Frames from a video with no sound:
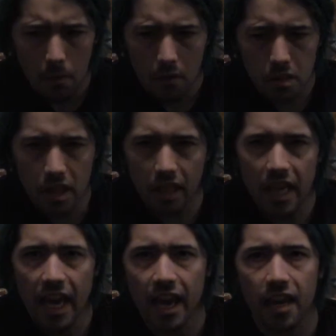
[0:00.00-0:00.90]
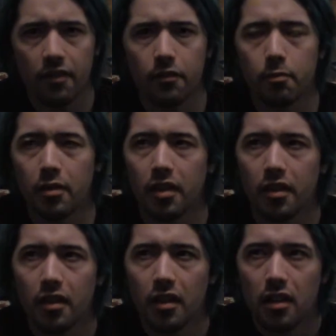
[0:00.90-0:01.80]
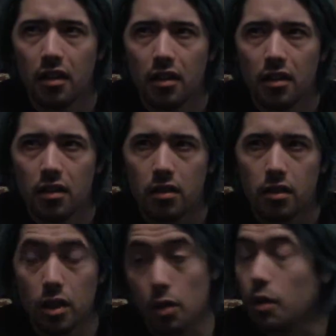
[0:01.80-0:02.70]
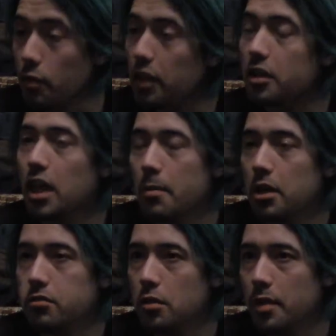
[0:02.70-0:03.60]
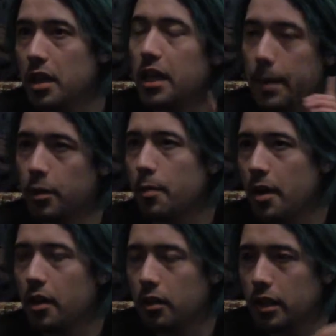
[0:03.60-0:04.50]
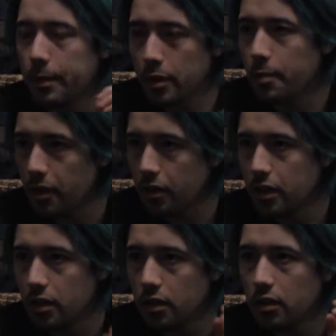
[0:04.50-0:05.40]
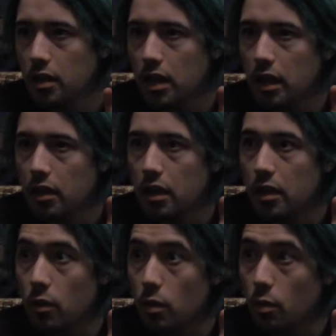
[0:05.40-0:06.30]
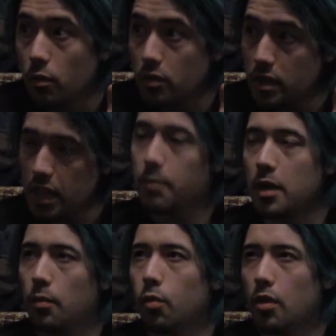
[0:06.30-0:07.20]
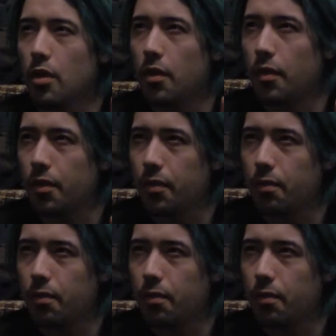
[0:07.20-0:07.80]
second half. But no, the real climax will be Captain America teamed up with,